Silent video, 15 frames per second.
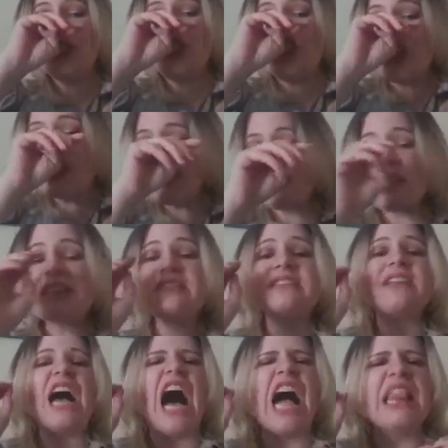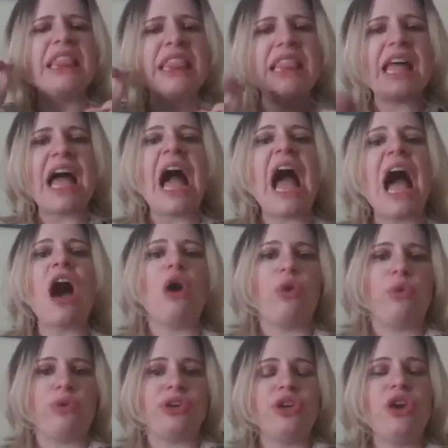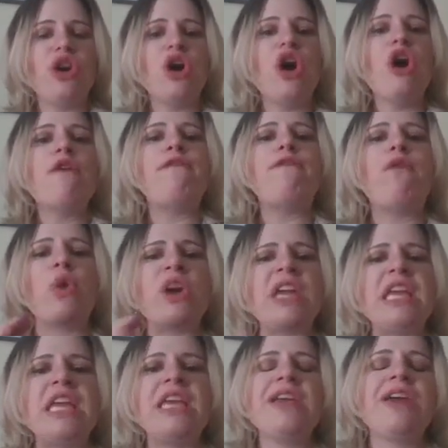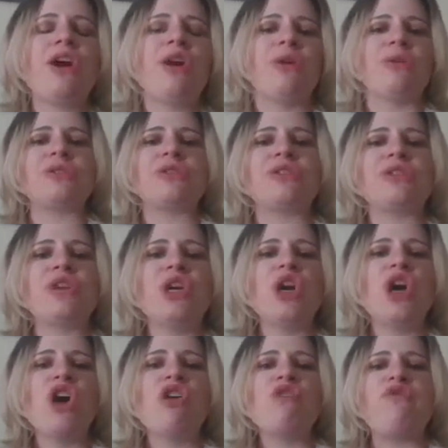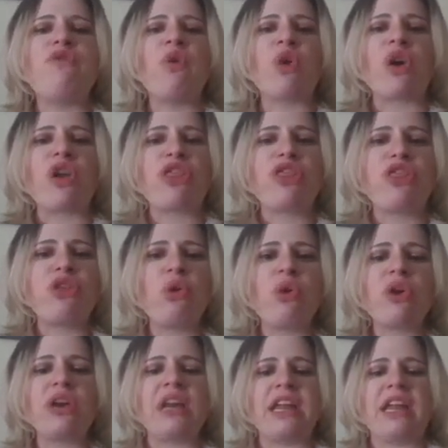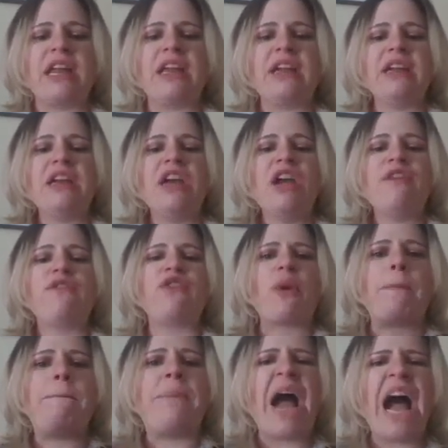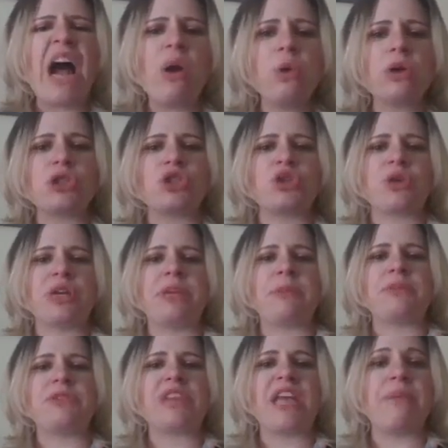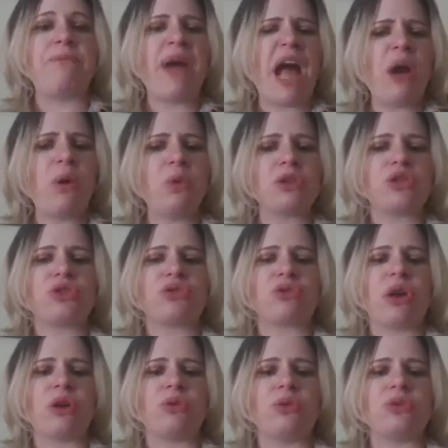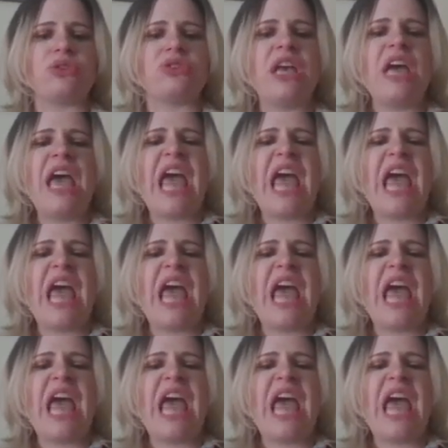Jesus allowed for egos, for authority, for power trips and power struggles